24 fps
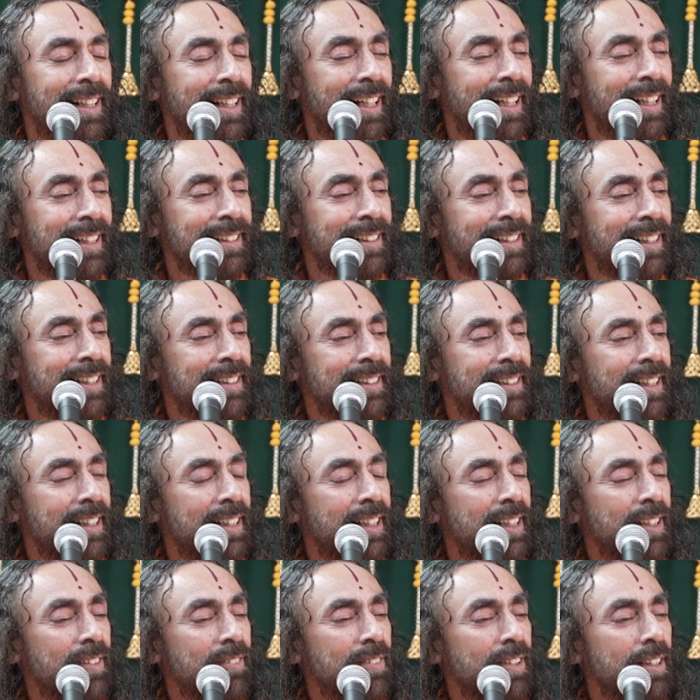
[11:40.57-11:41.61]
And then they
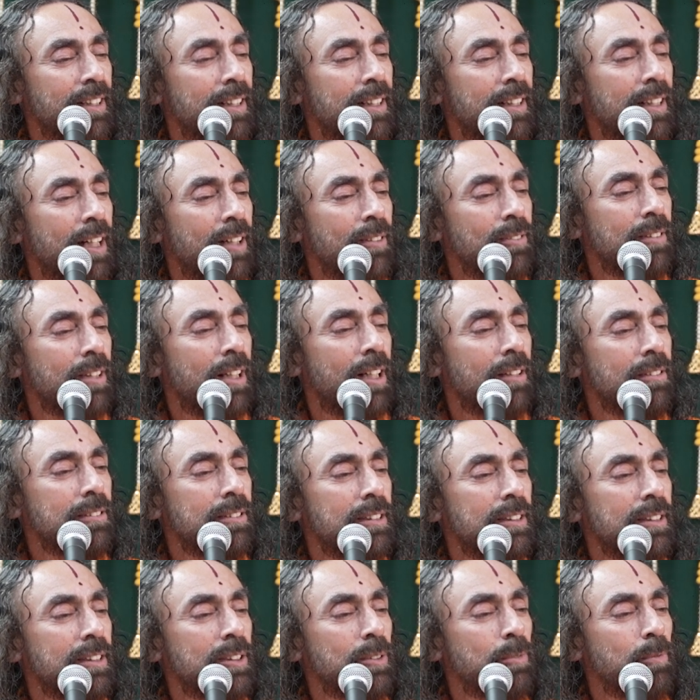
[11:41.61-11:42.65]
live in
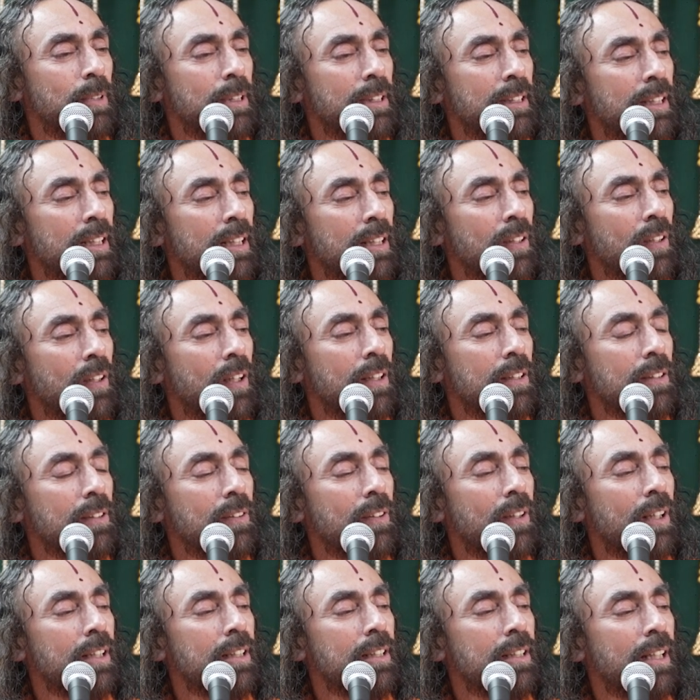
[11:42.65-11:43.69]
townhouses, but they are not
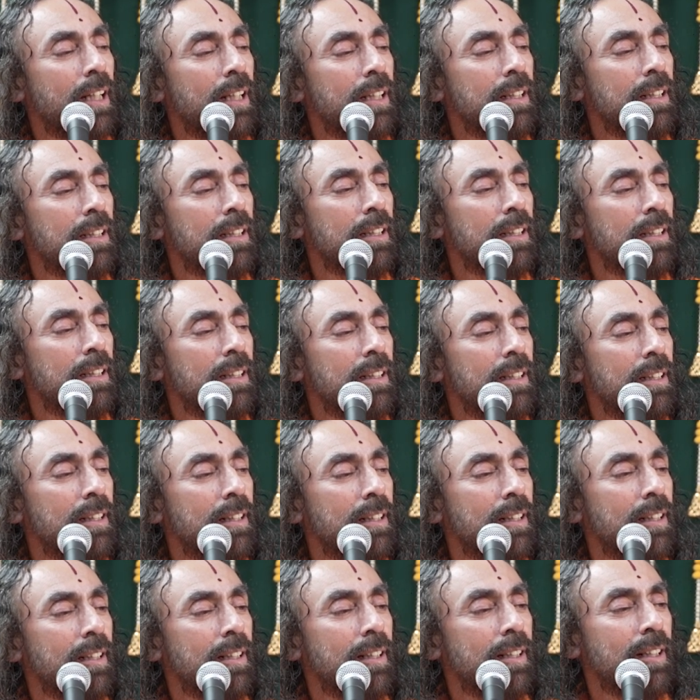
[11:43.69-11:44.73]
contented
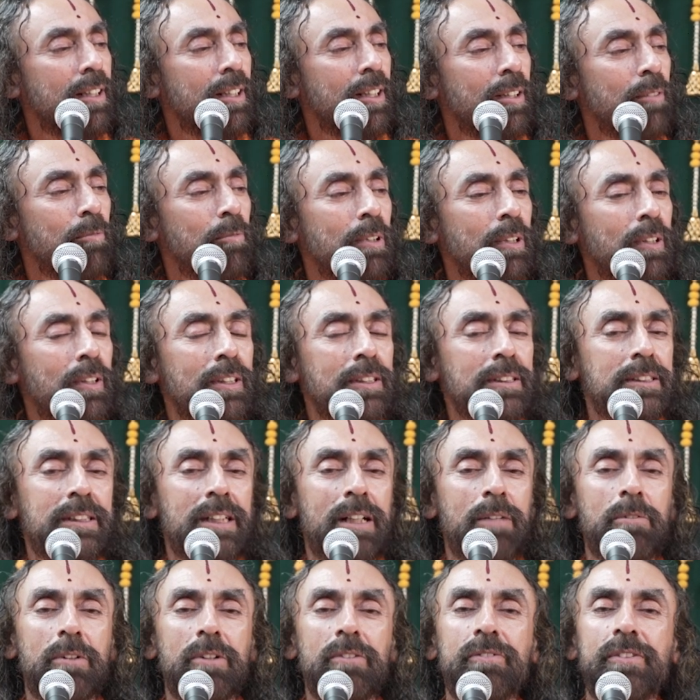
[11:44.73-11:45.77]
because
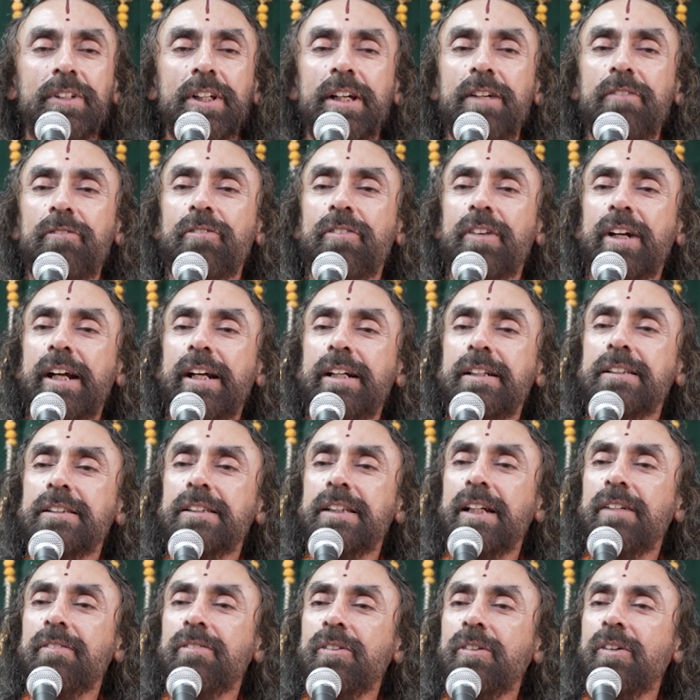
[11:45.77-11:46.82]
some of their friends
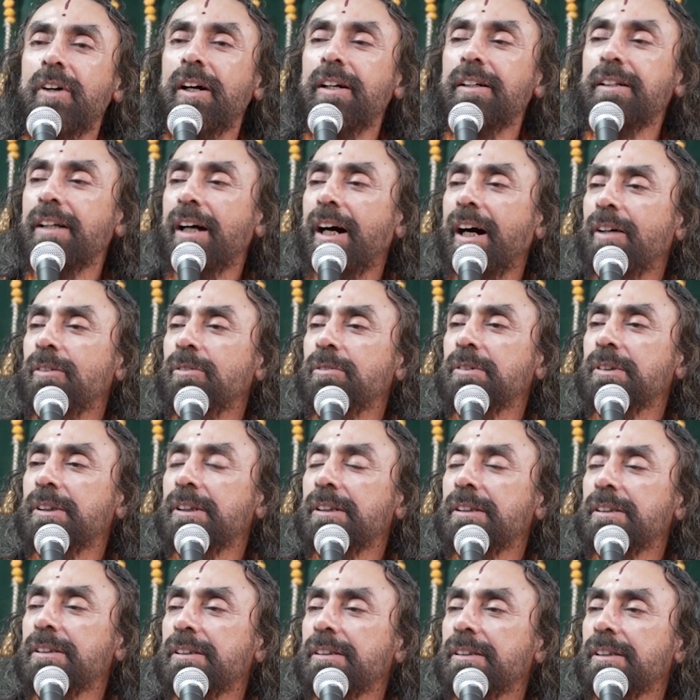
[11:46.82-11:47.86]
have got
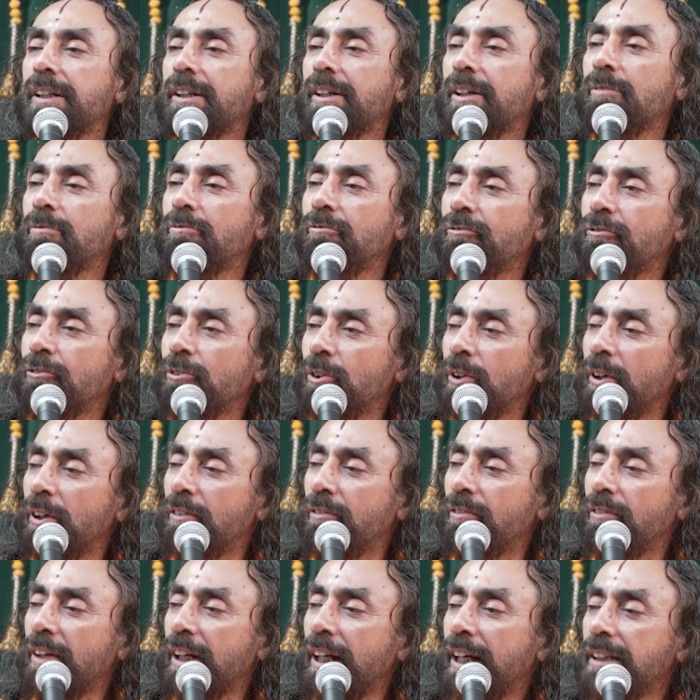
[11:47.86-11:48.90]
houses,
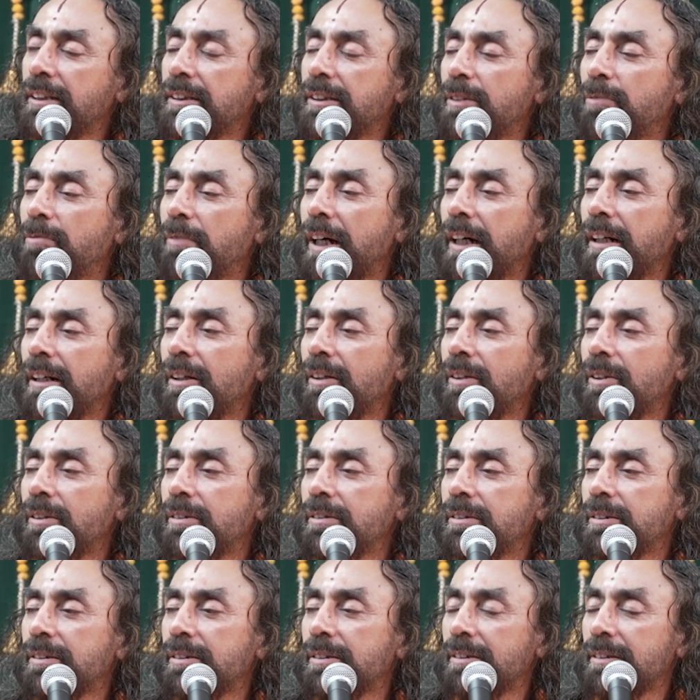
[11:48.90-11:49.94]
full-fledged
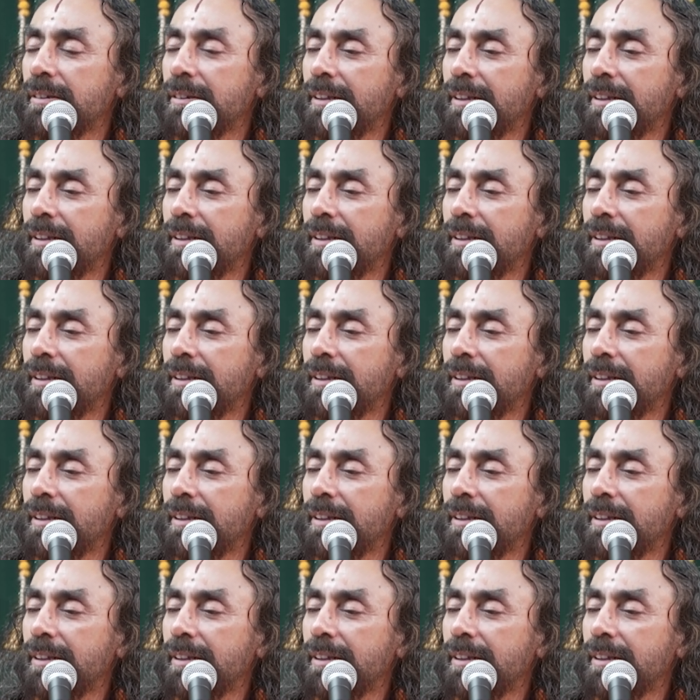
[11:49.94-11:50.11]
bungalows.